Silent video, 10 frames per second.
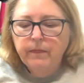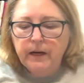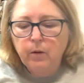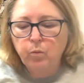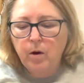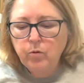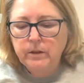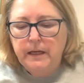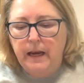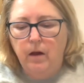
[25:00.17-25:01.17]
that I wrote
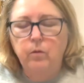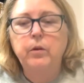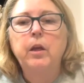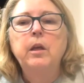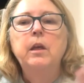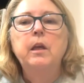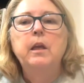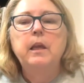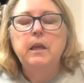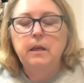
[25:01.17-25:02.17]
down
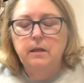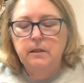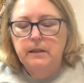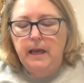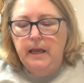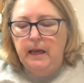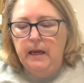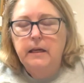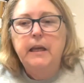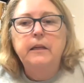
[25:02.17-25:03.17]
is
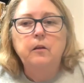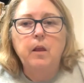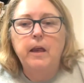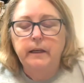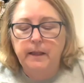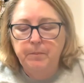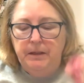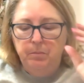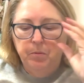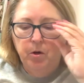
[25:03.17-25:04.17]
a Kindle
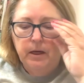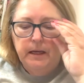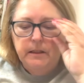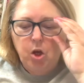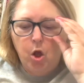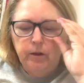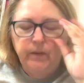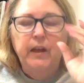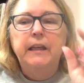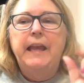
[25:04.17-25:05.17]
Unlimited book. It's called
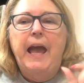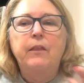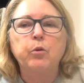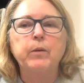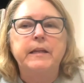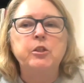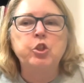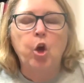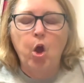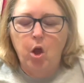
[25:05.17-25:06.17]
The Gathering
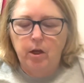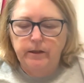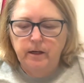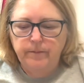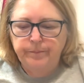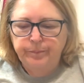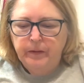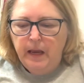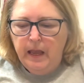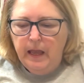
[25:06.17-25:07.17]
Dawn.
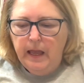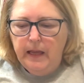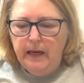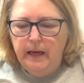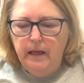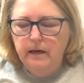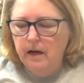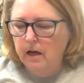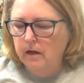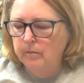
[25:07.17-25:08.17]
And,
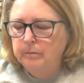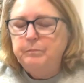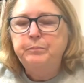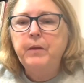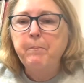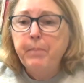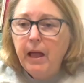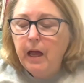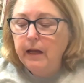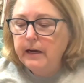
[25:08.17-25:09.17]

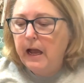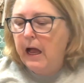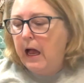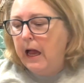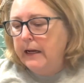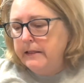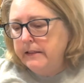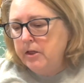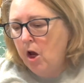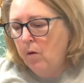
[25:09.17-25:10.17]
but I
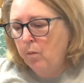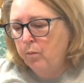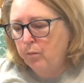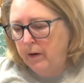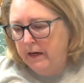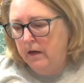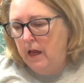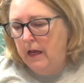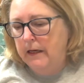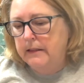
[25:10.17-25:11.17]
did not
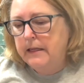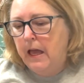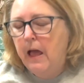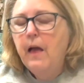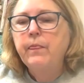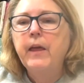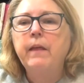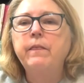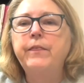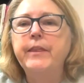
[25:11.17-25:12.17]
realize
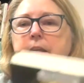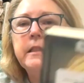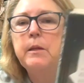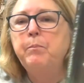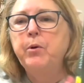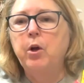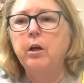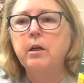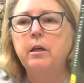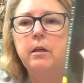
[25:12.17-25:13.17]
that this
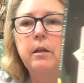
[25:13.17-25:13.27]
book